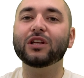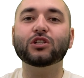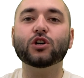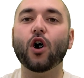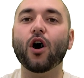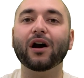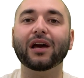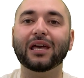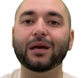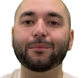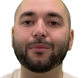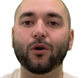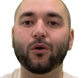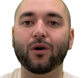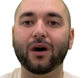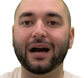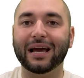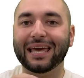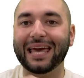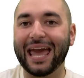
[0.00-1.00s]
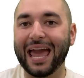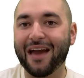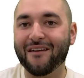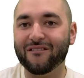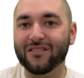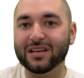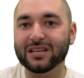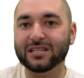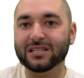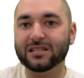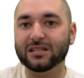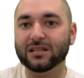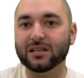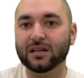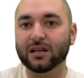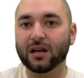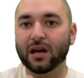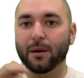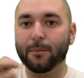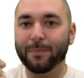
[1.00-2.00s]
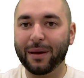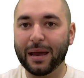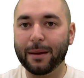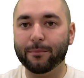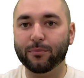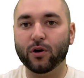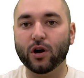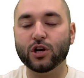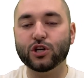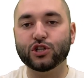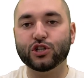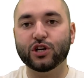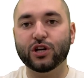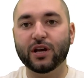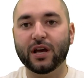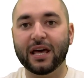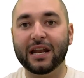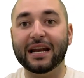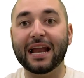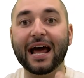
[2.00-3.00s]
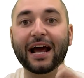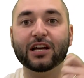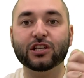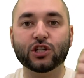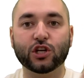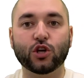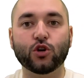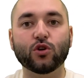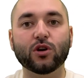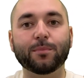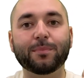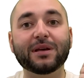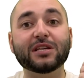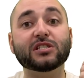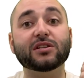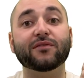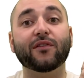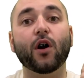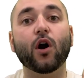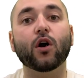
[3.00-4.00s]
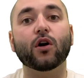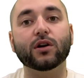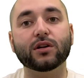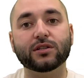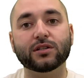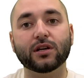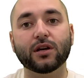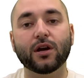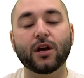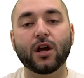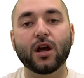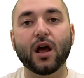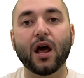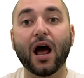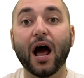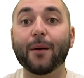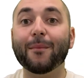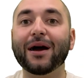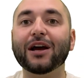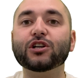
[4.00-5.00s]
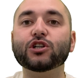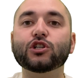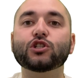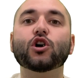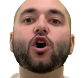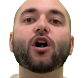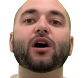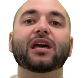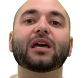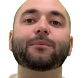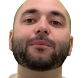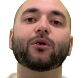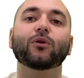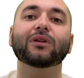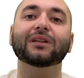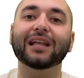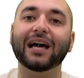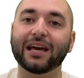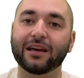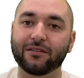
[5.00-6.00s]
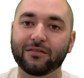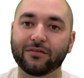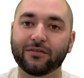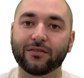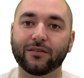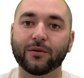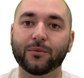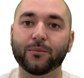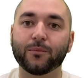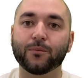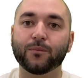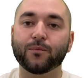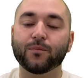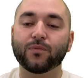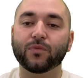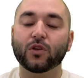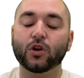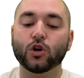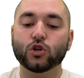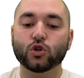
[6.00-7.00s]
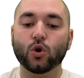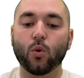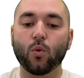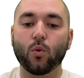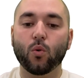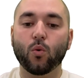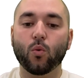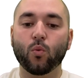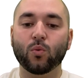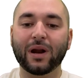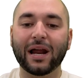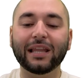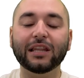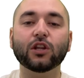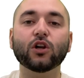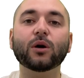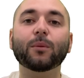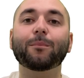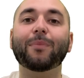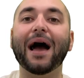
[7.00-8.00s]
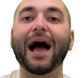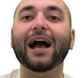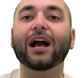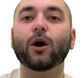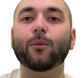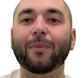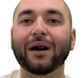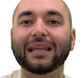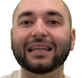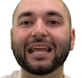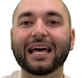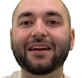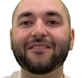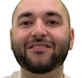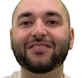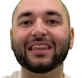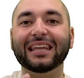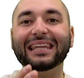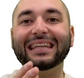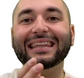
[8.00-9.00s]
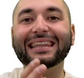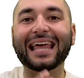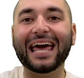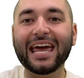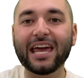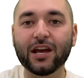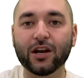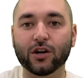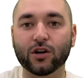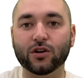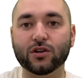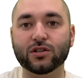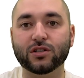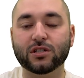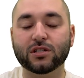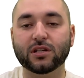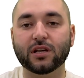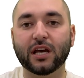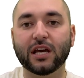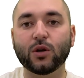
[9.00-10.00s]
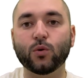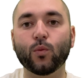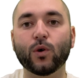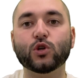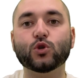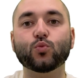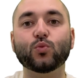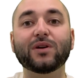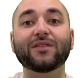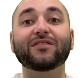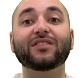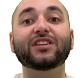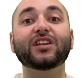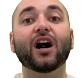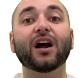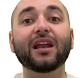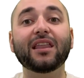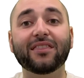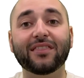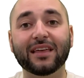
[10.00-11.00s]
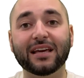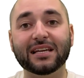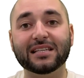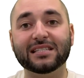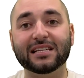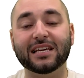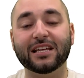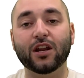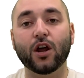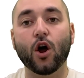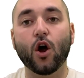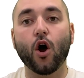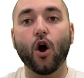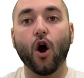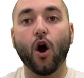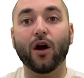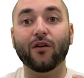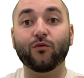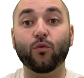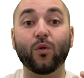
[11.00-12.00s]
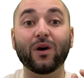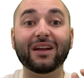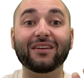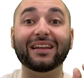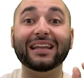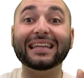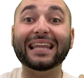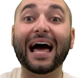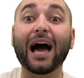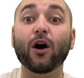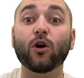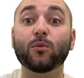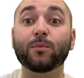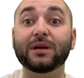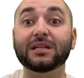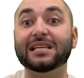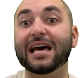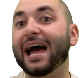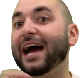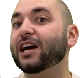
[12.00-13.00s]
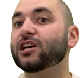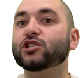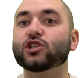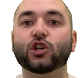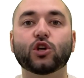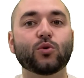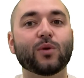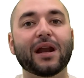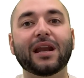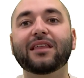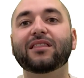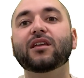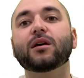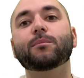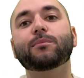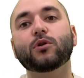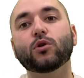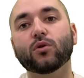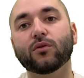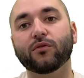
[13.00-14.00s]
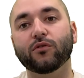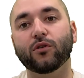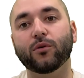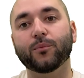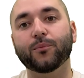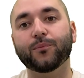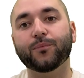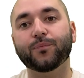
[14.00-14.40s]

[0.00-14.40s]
talking about a canvas, a paintbrush, and an executed piece of art. I'm actually talking about life. So when I look back on my life, the layers in which we've done things in are what allowed me to execute anything beautiful.